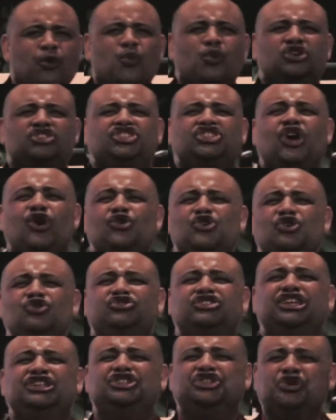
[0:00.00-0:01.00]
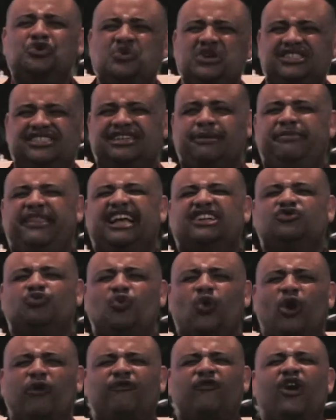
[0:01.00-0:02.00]
when we're so used to doing something that's
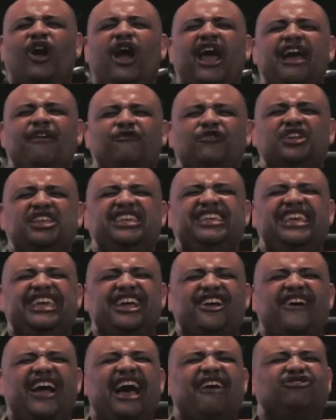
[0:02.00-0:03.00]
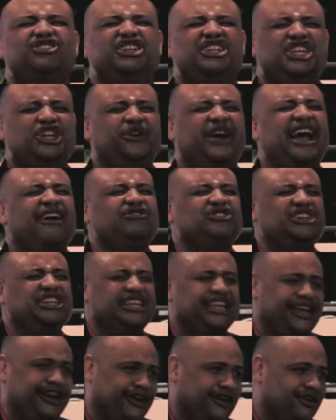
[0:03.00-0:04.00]
worked for every year after year after
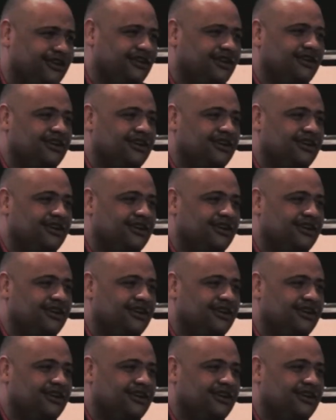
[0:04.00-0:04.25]
year.